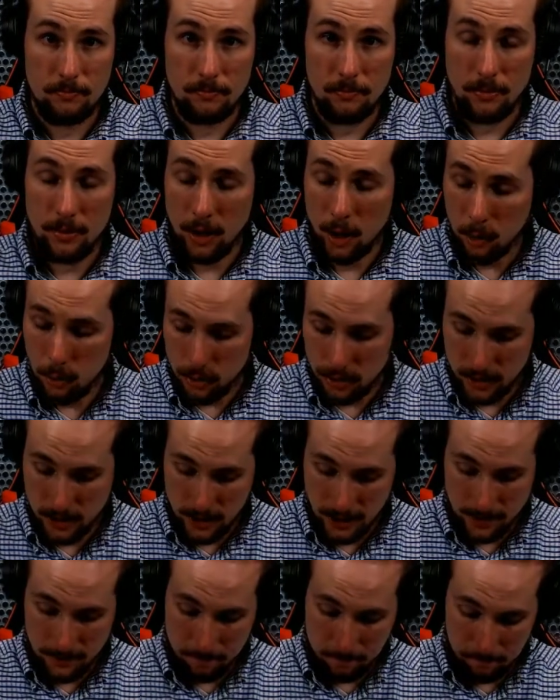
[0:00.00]
Those
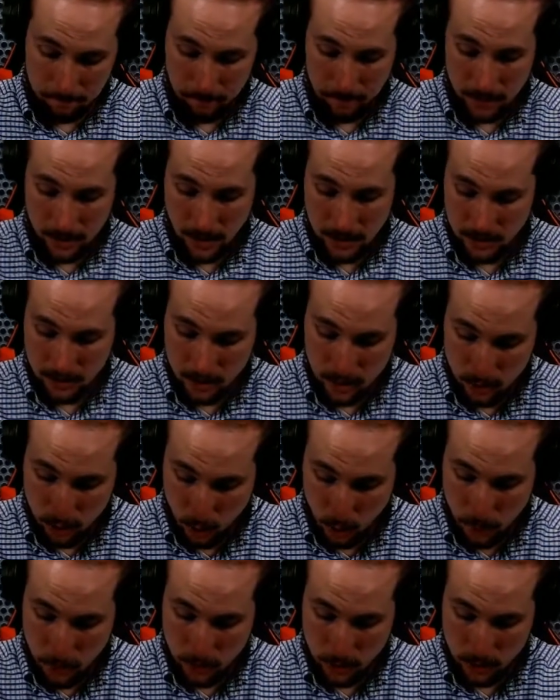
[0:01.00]
that, as the
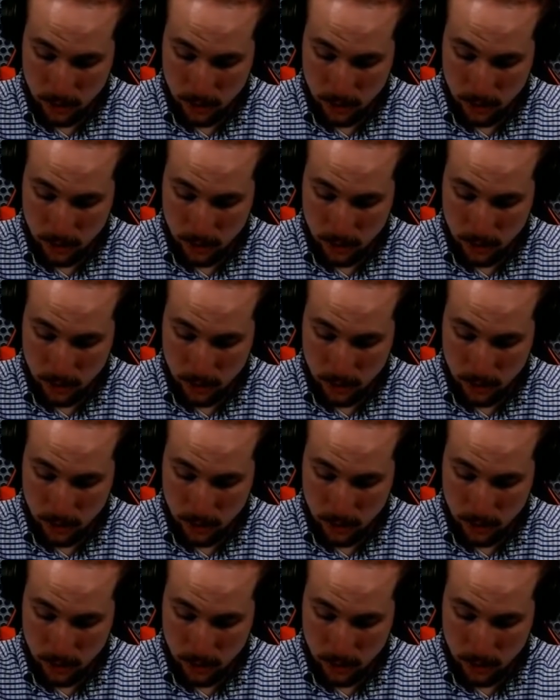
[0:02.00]
scripture